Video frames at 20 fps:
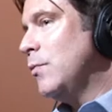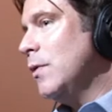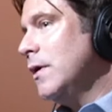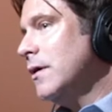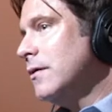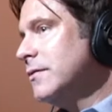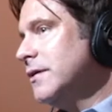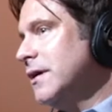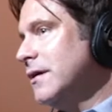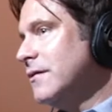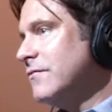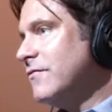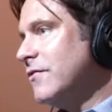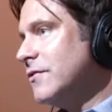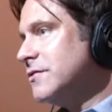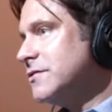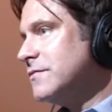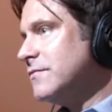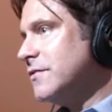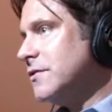Yeah. Well, you know,
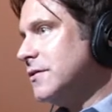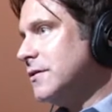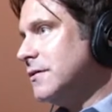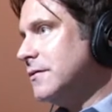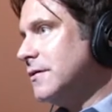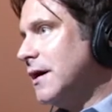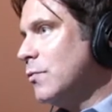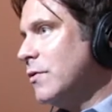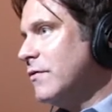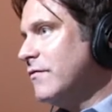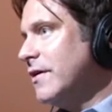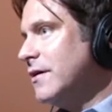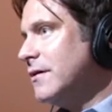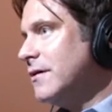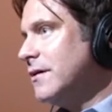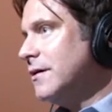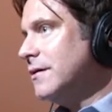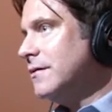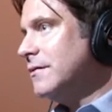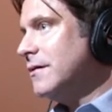first of all, we're
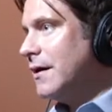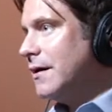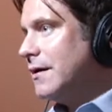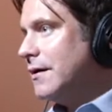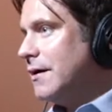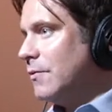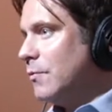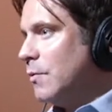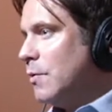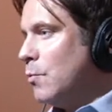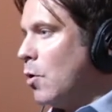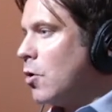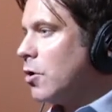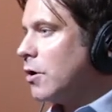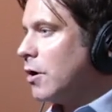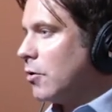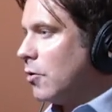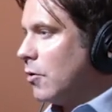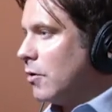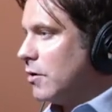very you know, we work
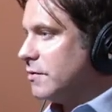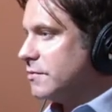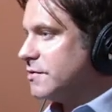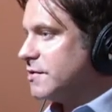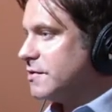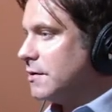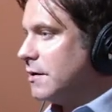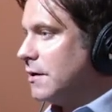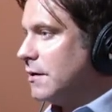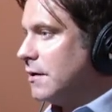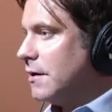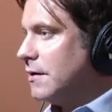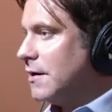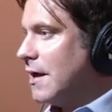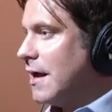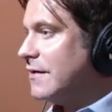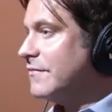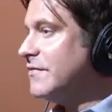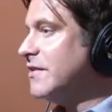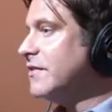across a, a,
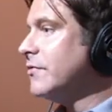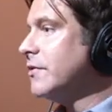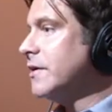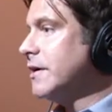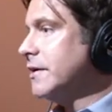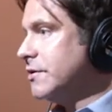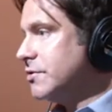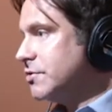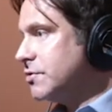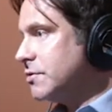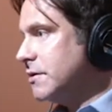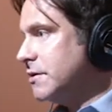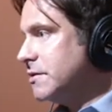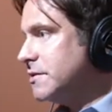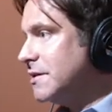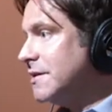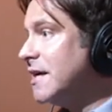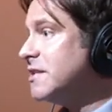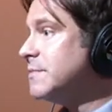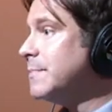lot of different industries,
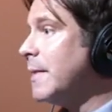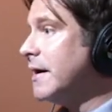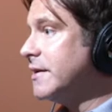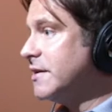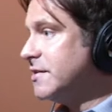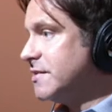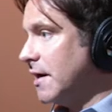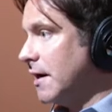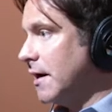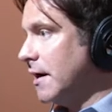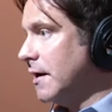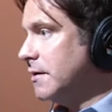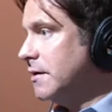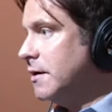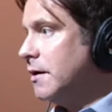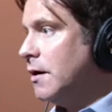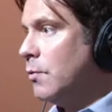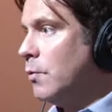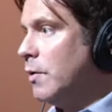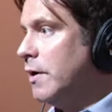and that's by design. You
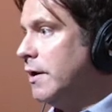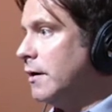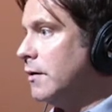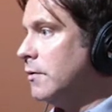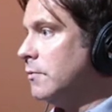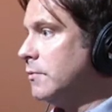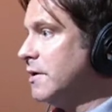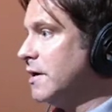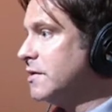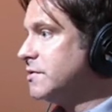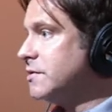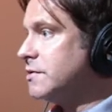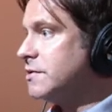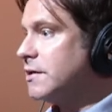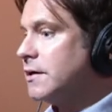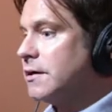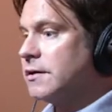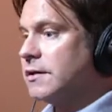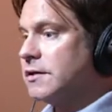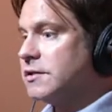know, we don't
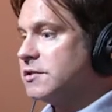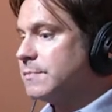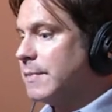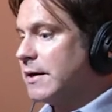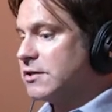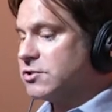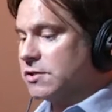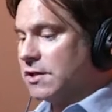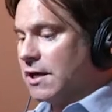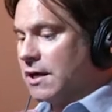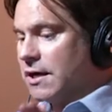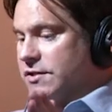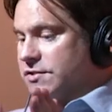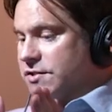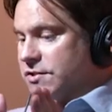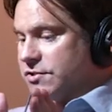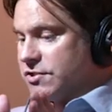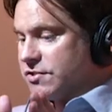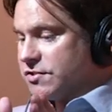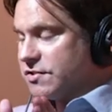necessarily specialize in
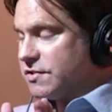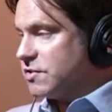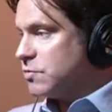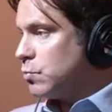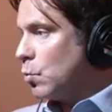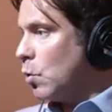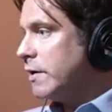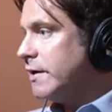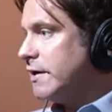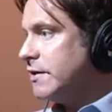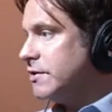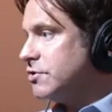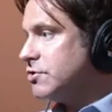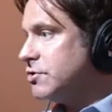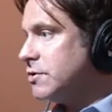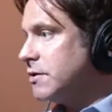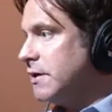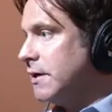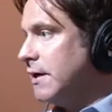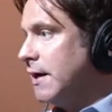just this one
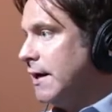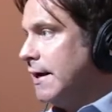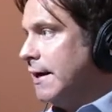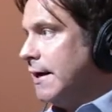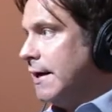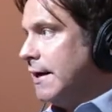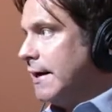industry. Right.